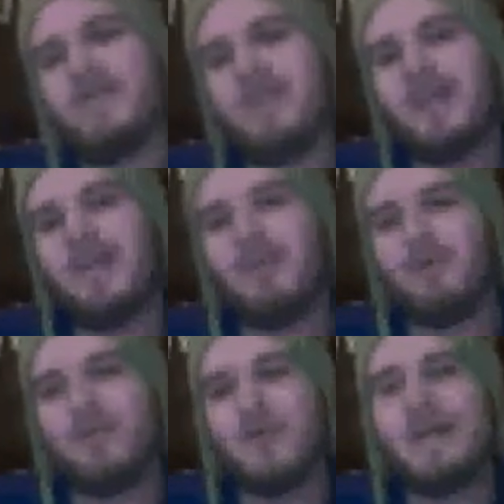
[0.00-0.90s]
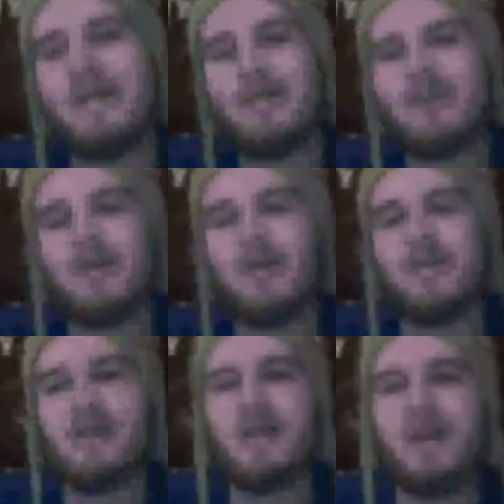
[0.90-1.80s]
The other thing is we
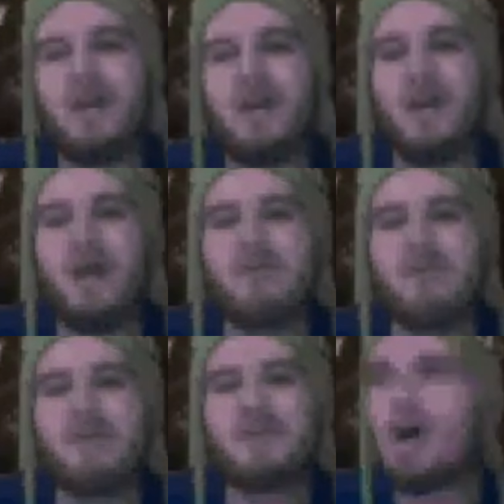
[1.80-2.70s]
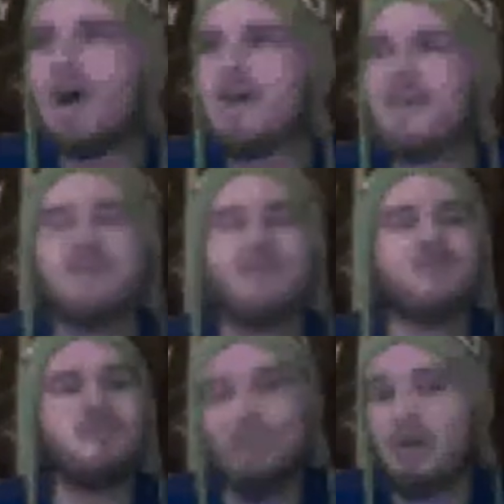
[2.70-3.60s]
really, really, really have been
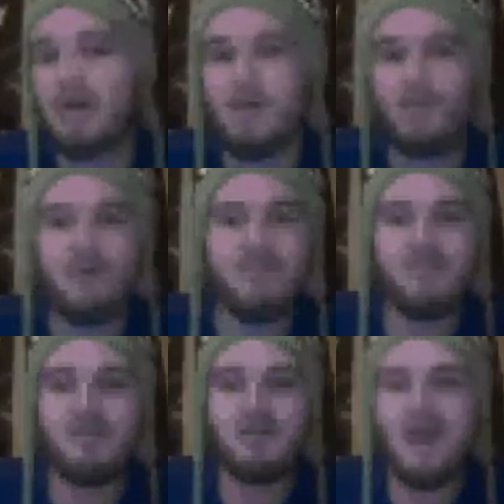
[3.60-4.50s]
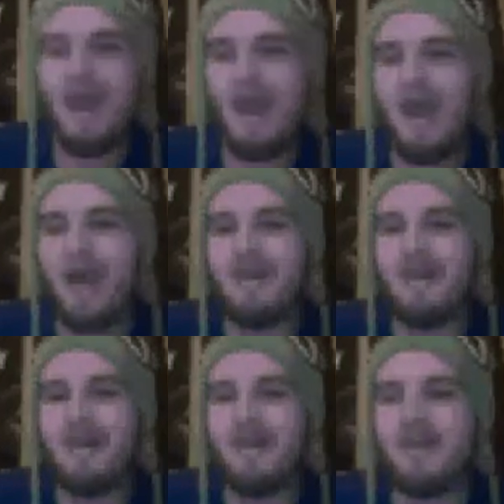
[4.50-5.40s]
talking to Merriam-Webster,
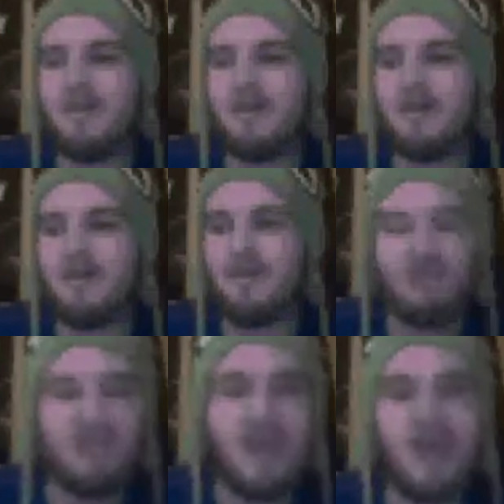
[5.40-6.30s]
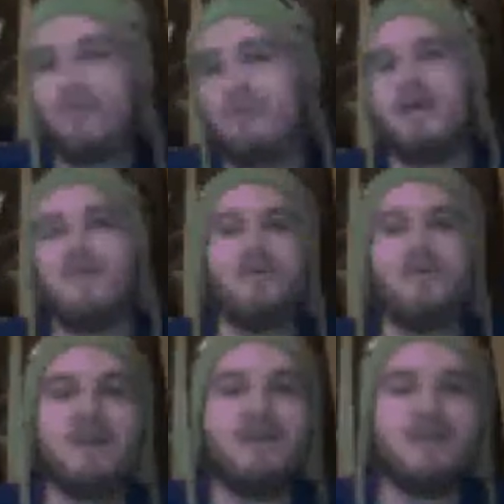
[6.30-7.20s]
and they, have said
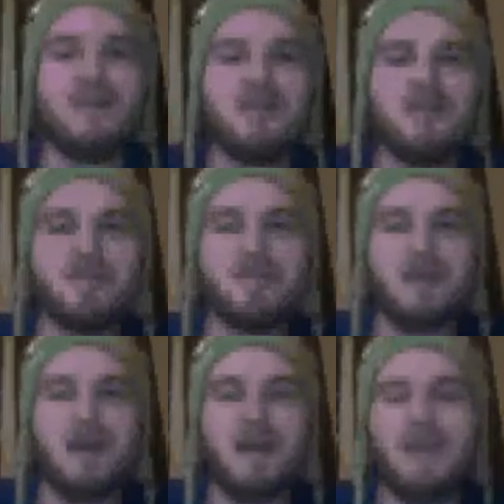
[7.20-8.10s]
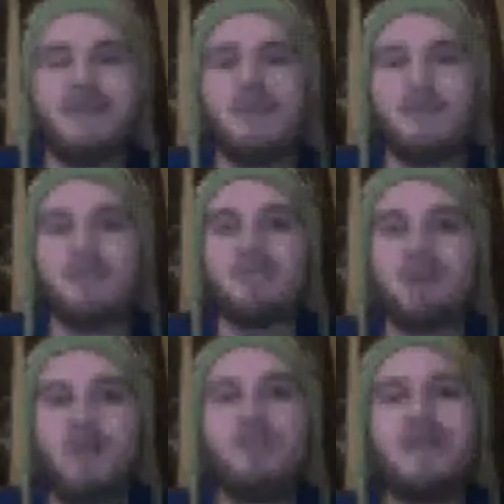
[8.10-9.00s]
we might be able to integrate their dictionary, and I
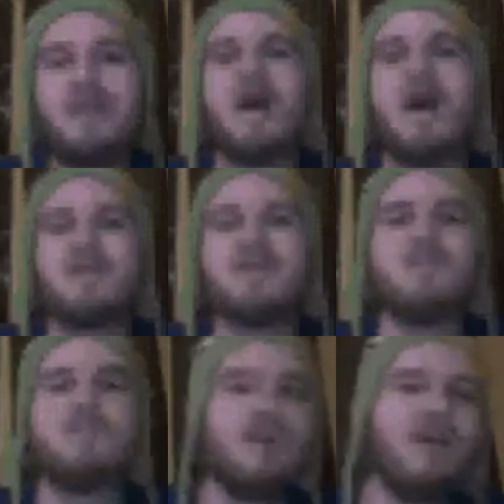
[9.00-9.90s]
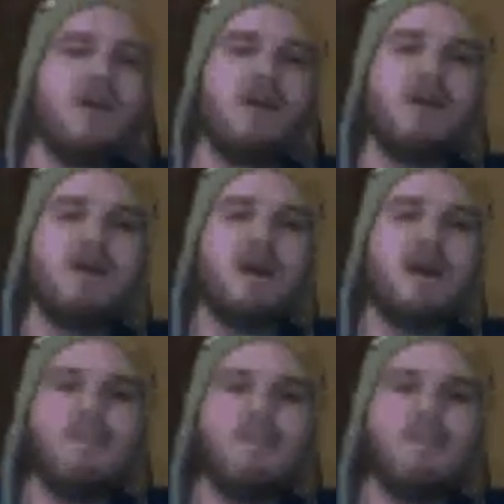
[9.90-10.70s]
think that would be totally awesome.